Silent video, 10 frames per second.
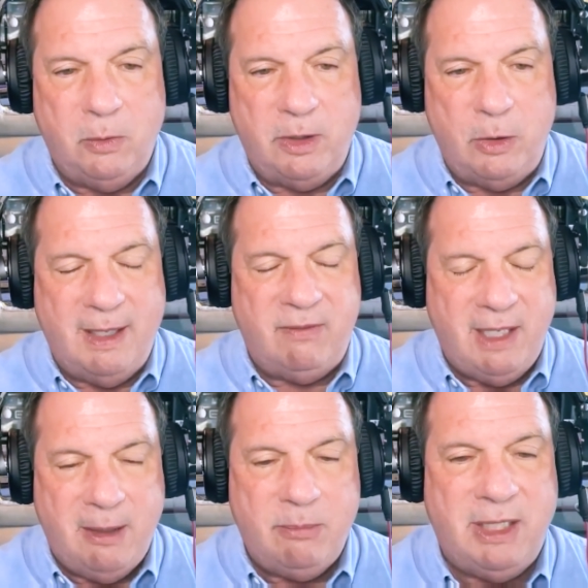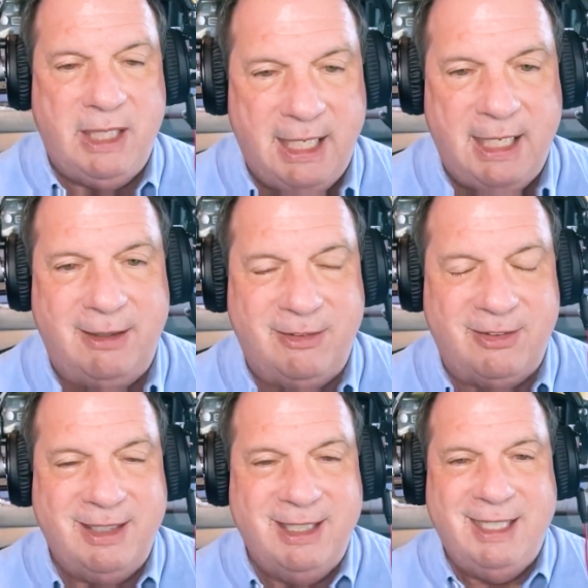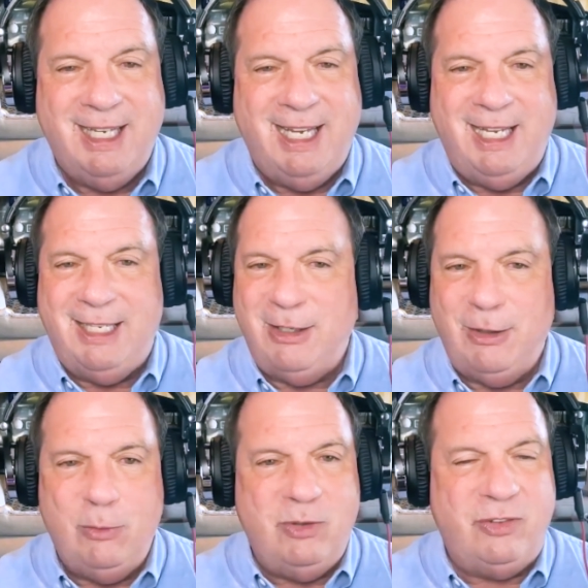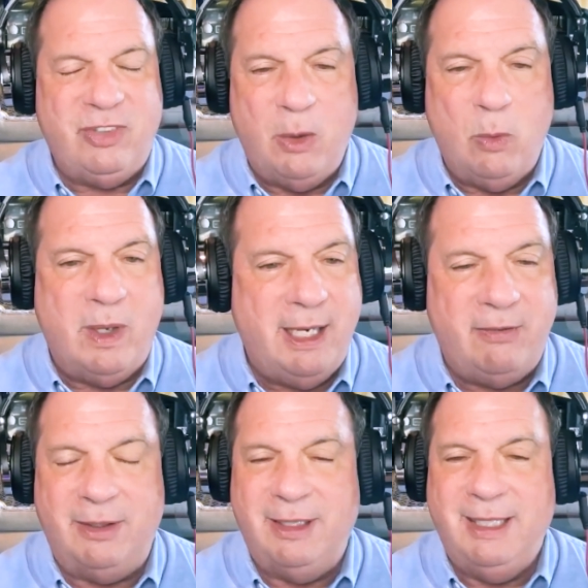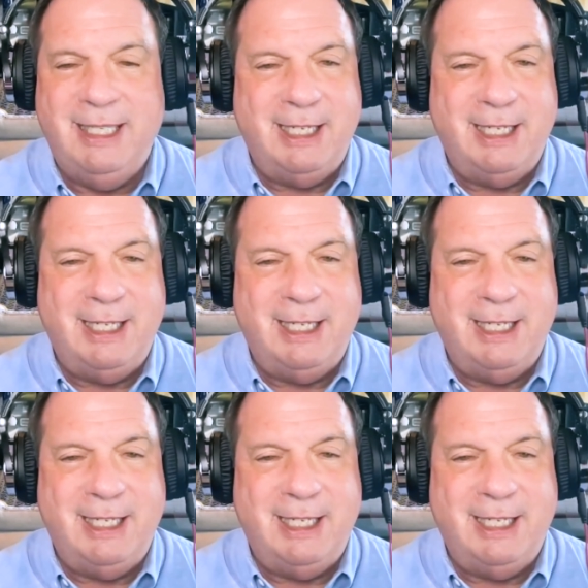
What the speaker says: and you have empty hands, and you just say whatever.